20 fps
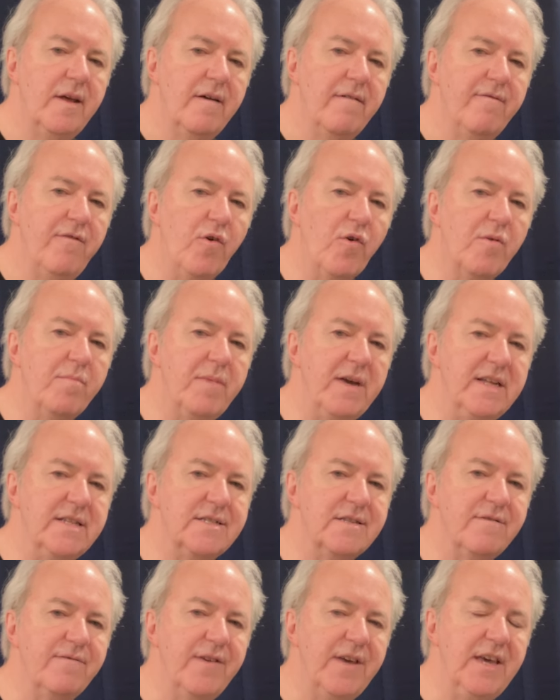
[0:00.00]
4
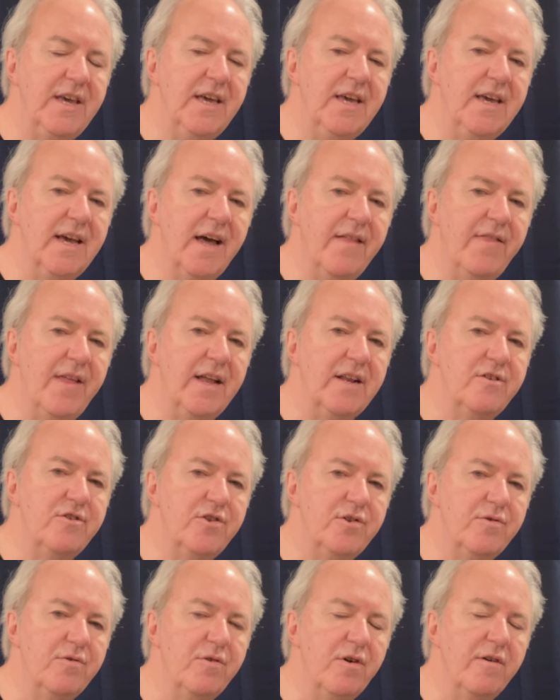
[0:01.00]
beats of E and then
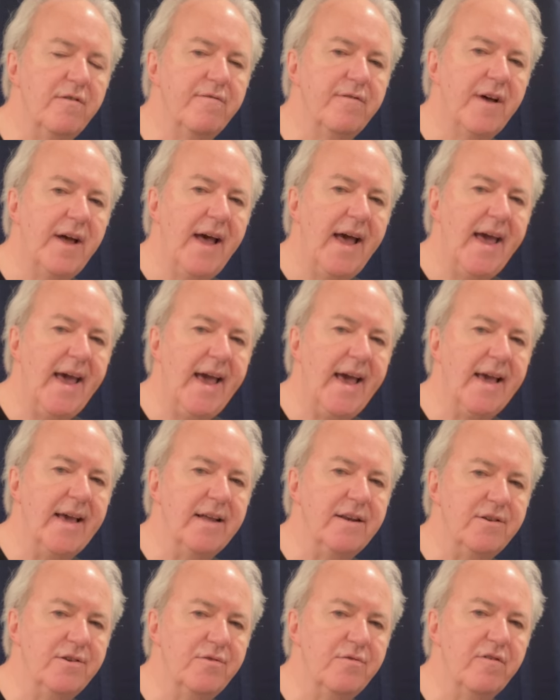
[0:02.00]
2 of A
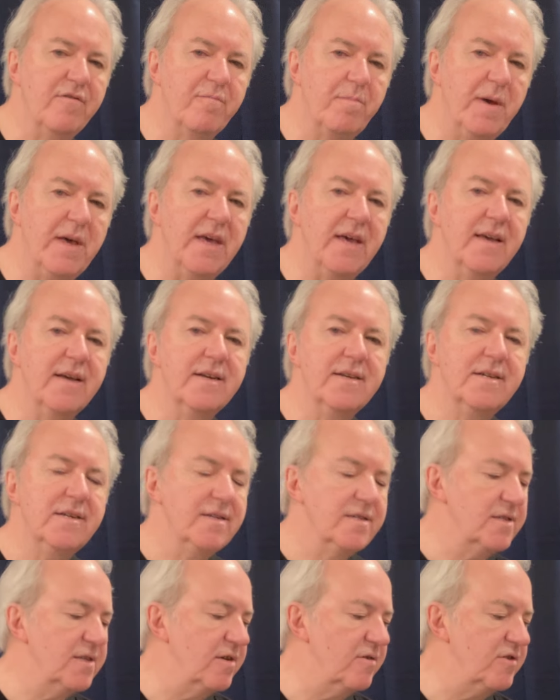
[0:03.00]
and 2 of B.
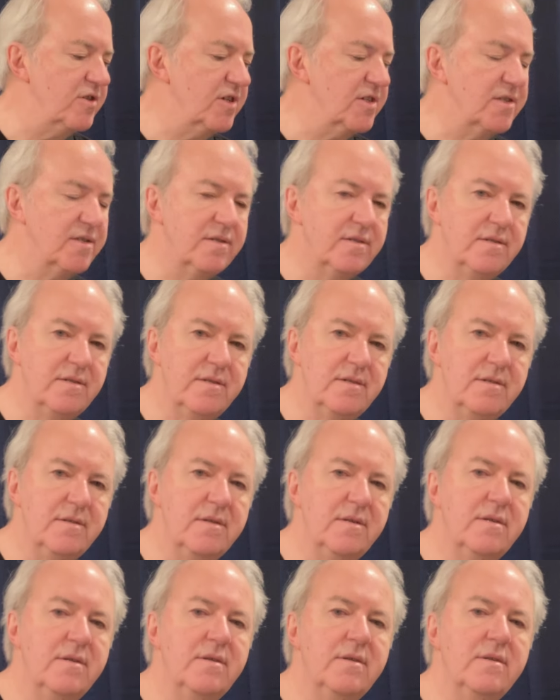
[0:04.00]
So just
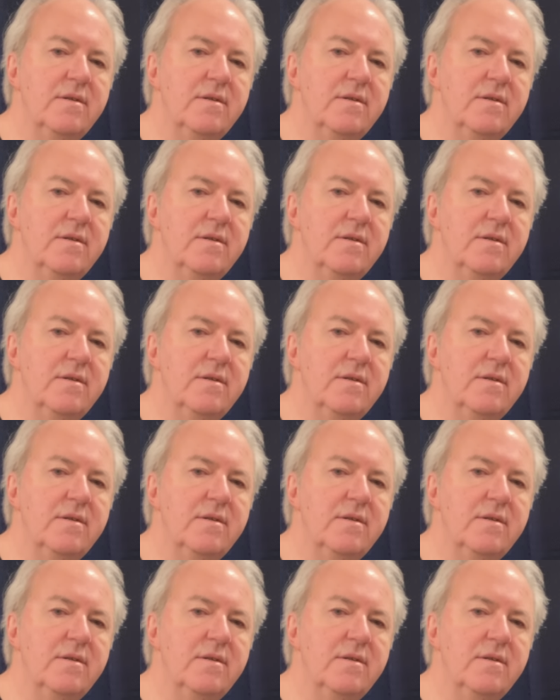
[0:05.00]
I'm